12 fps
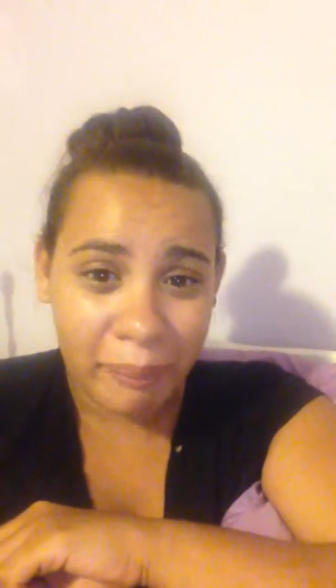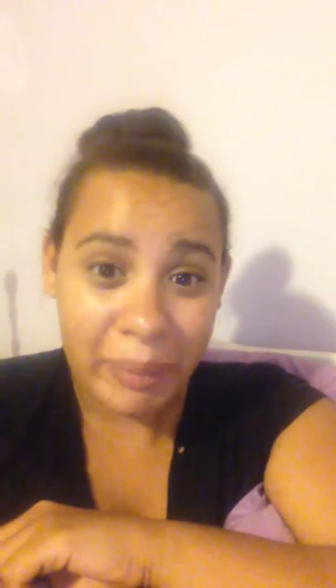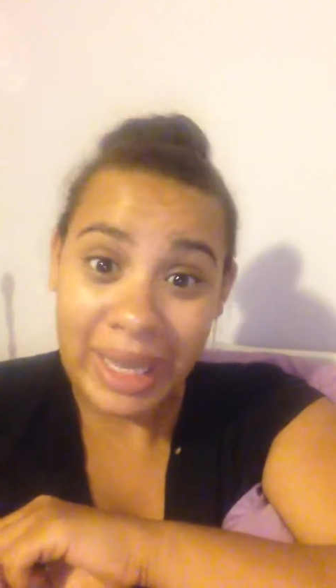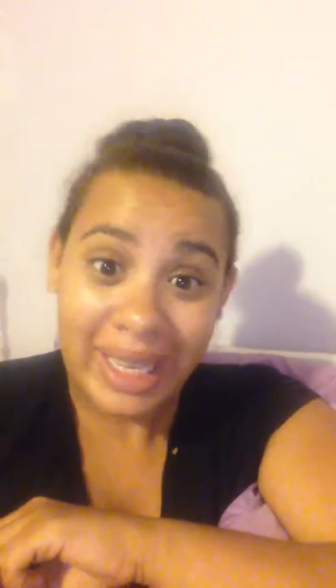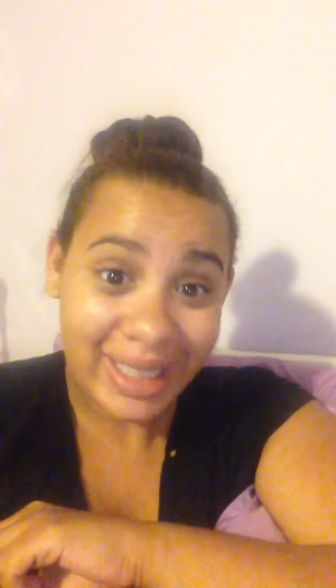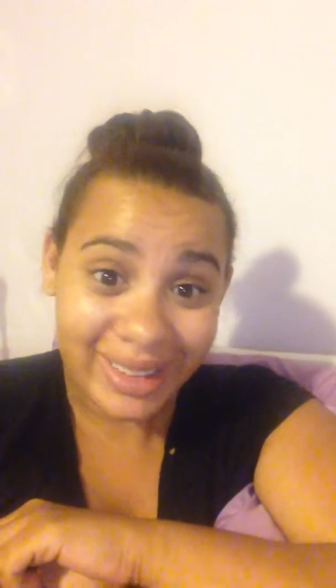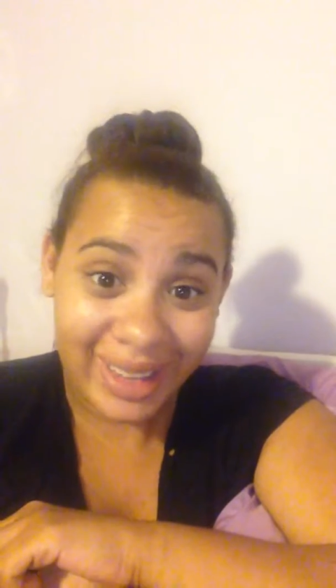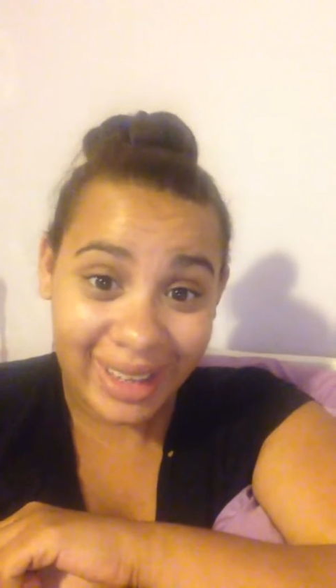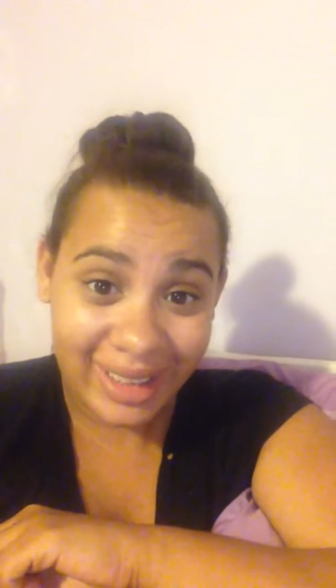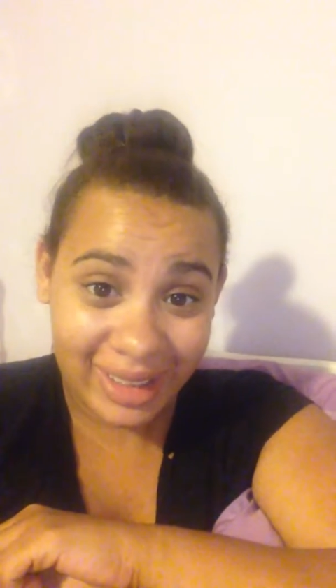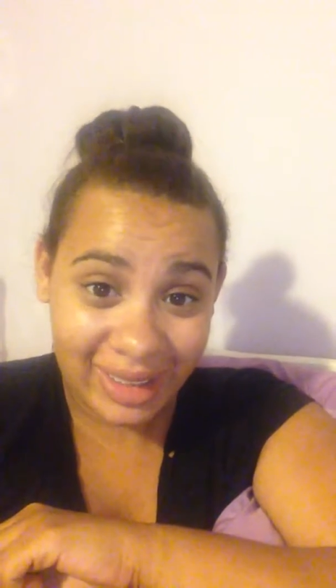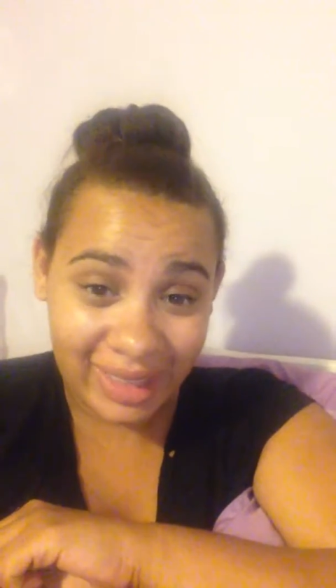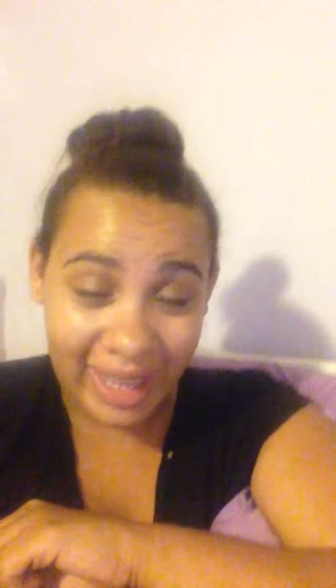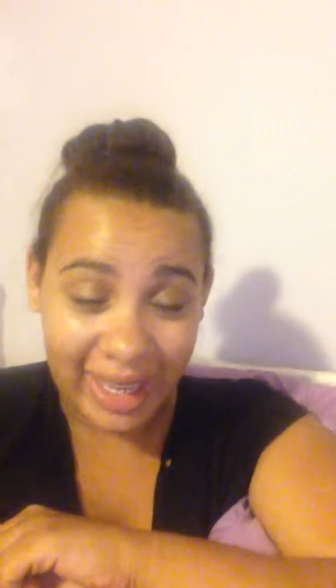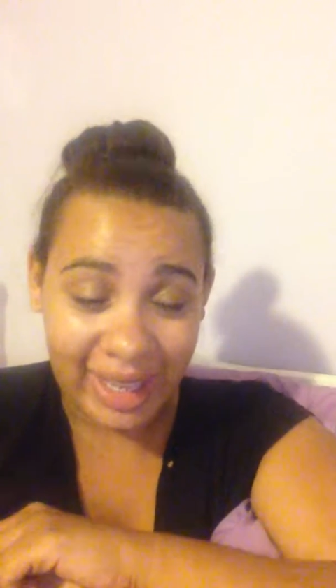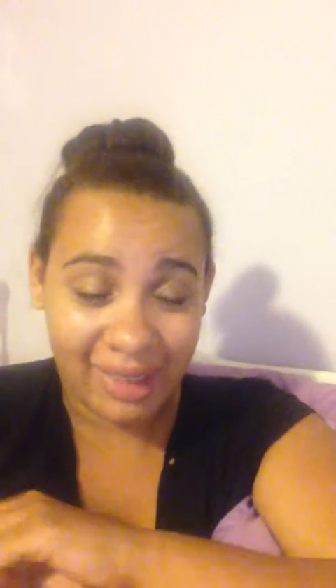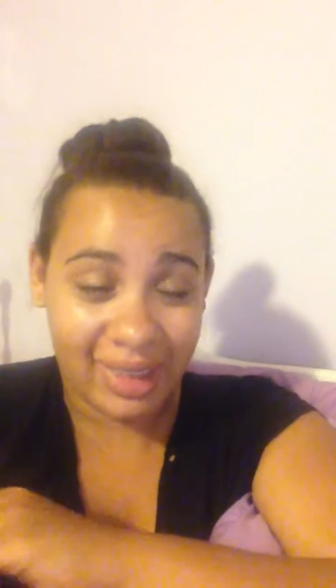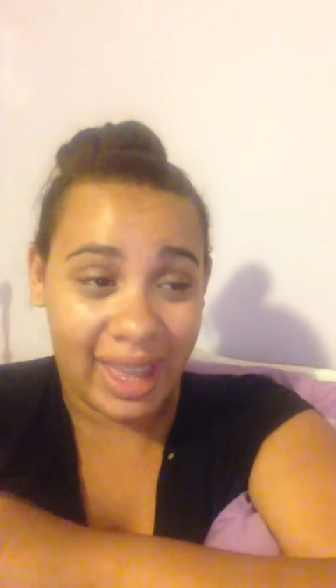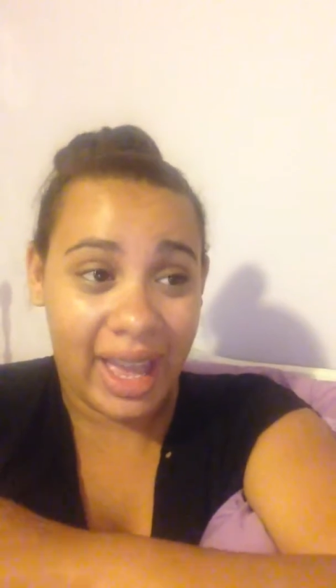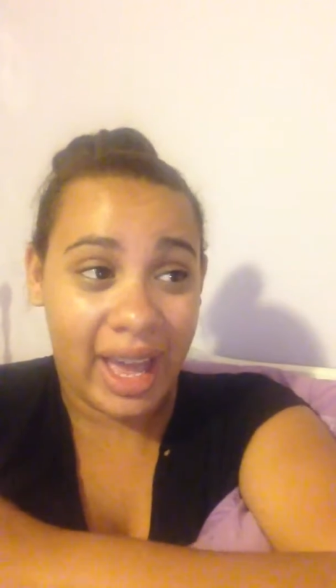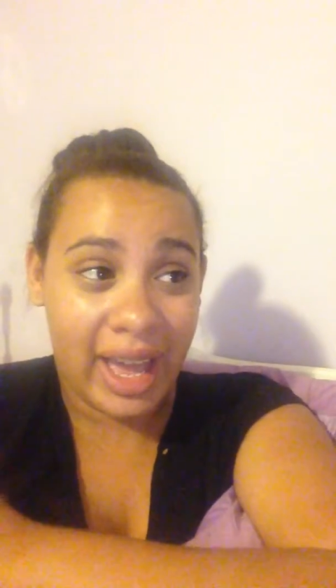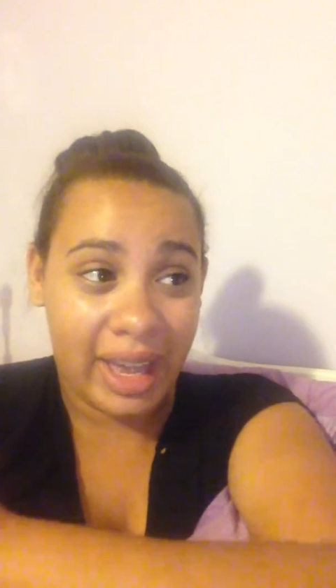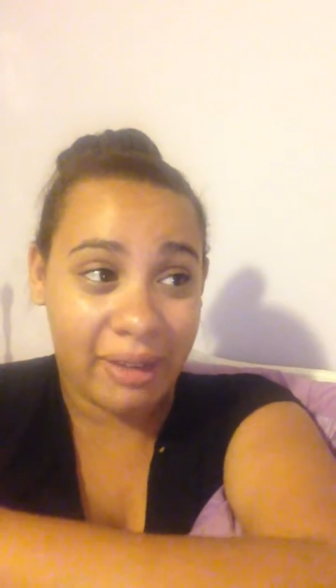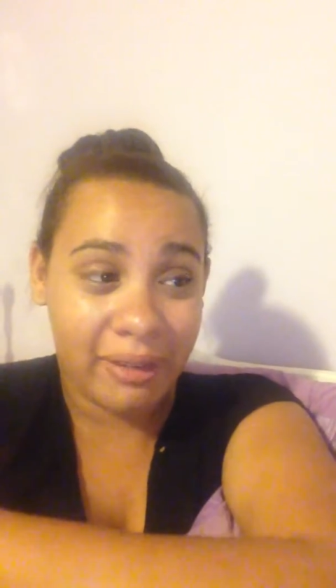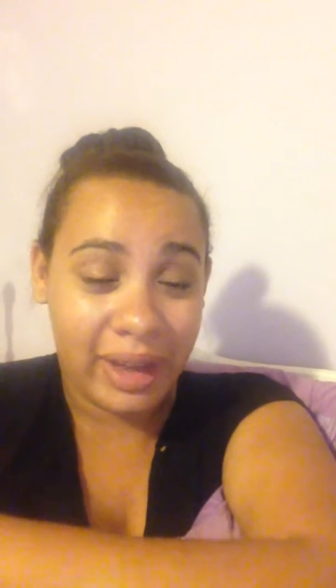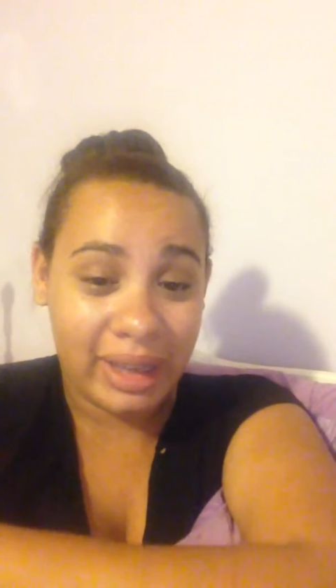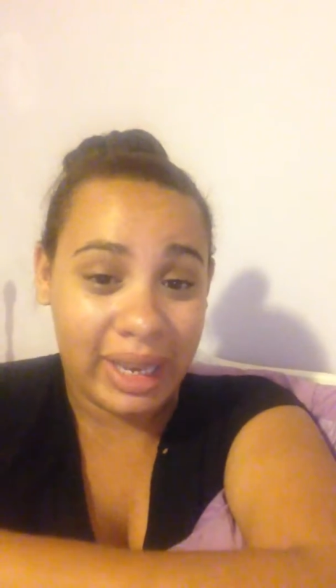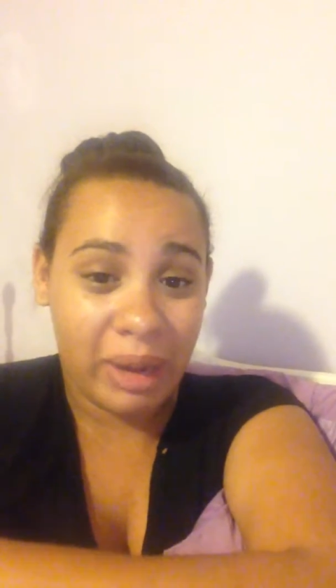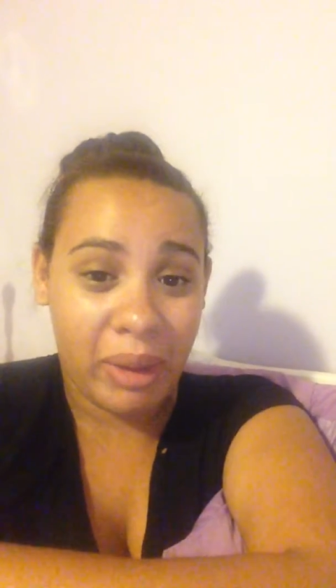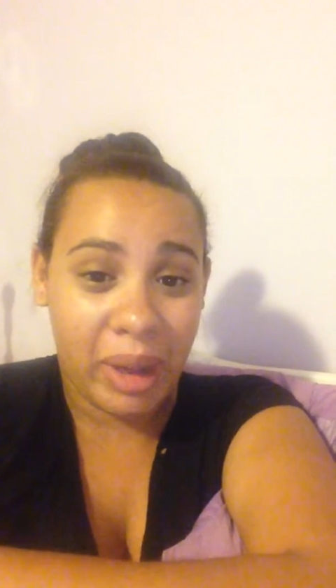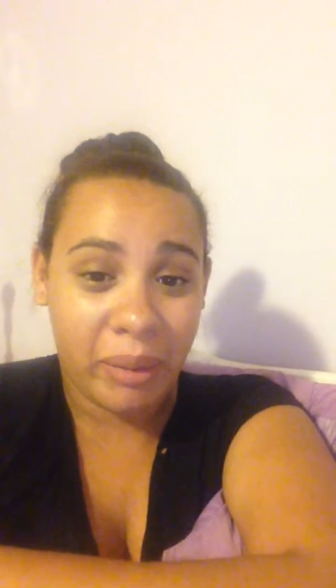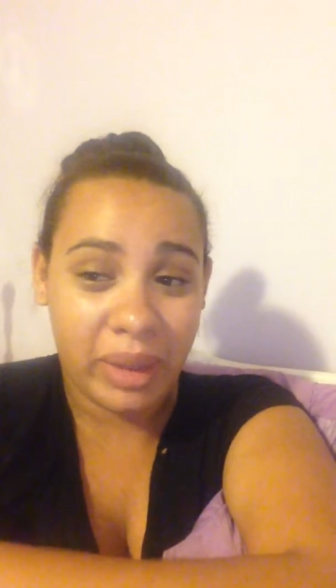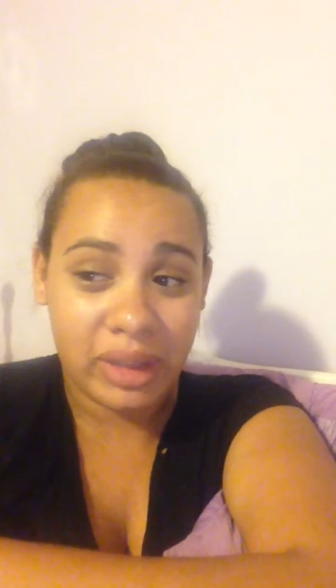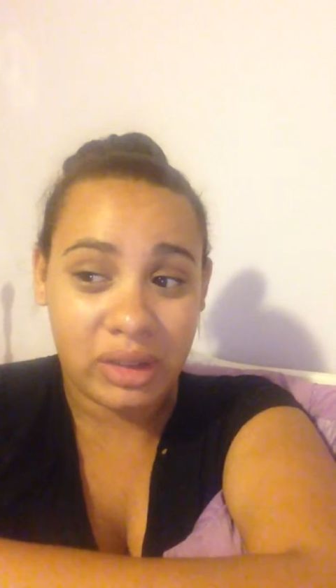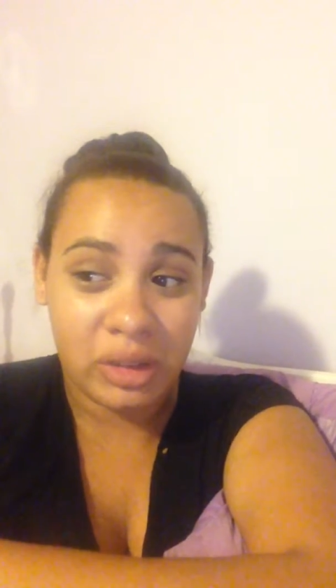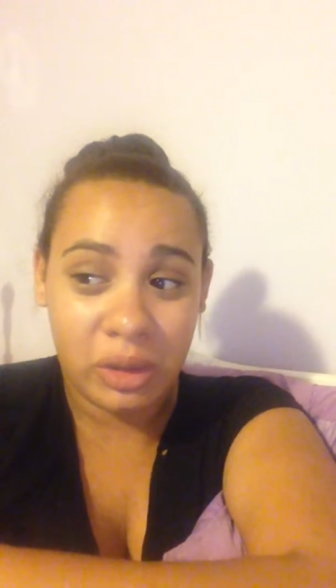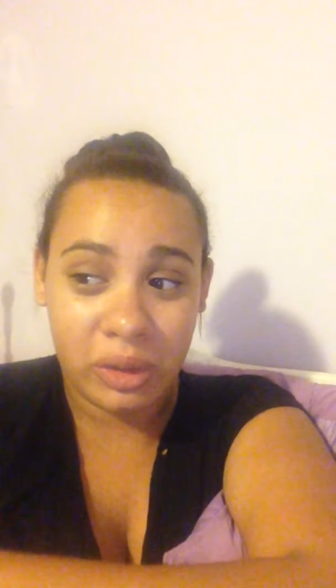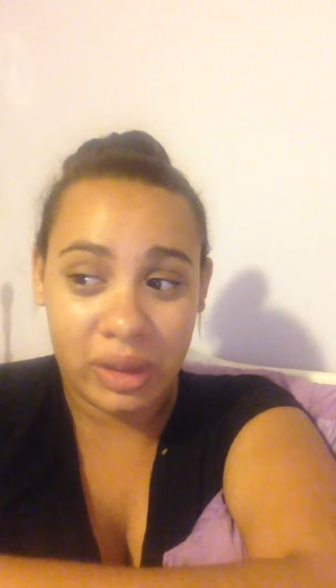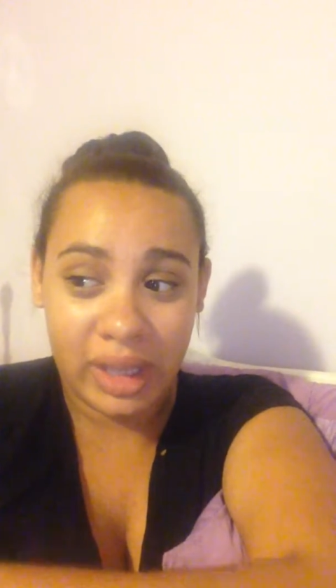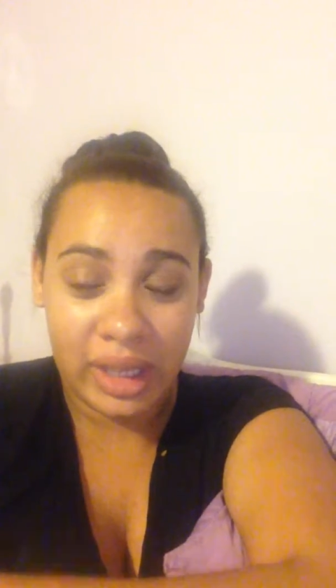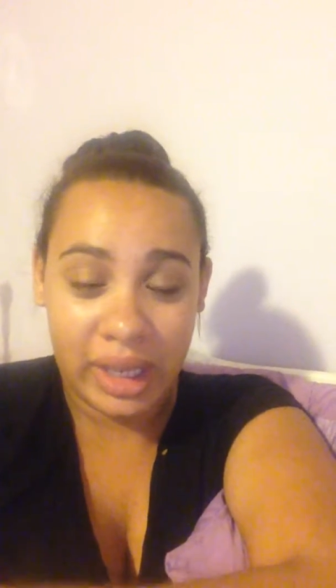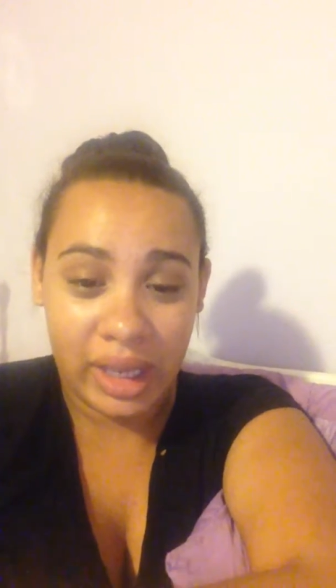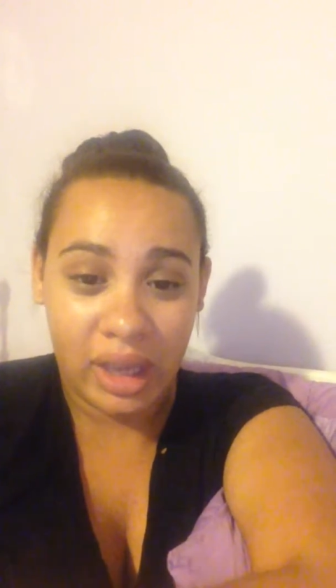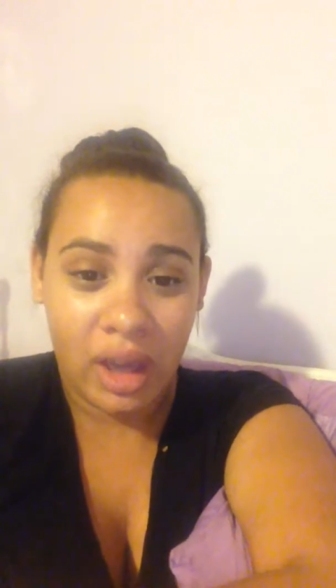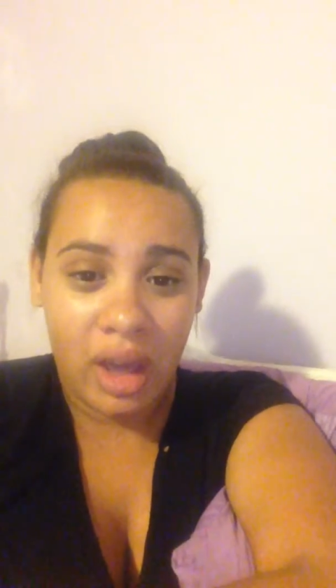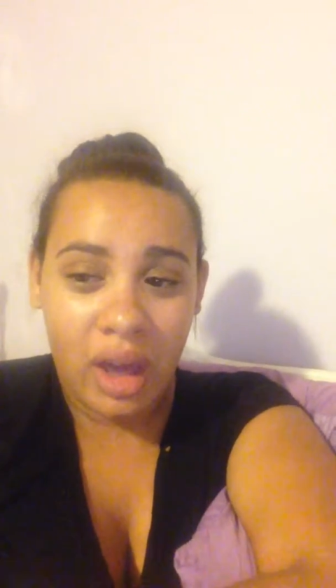But a good thing is that I found out when I went to the